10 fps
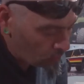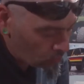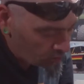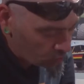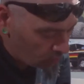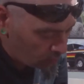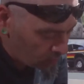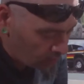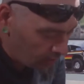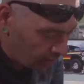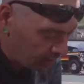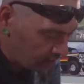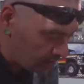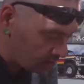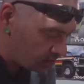which would put it like
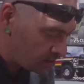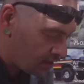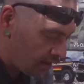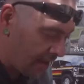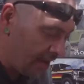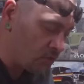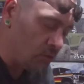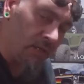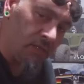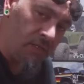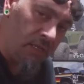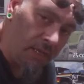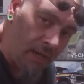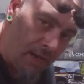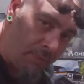this. As you can see,
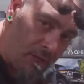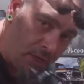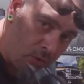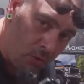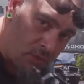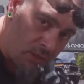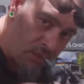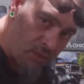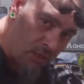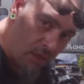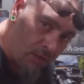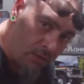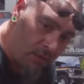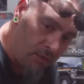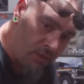I'm not using these stock
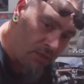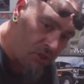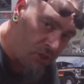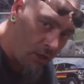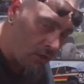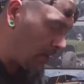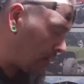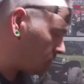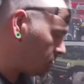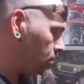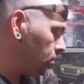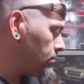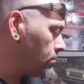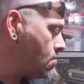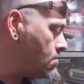shock mounts.
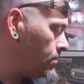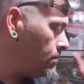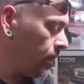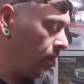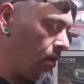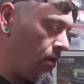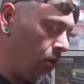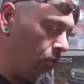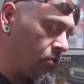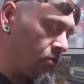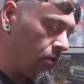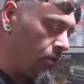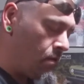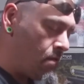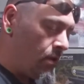No,
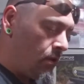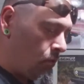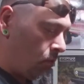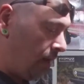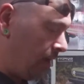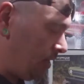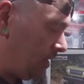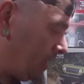sir. What I did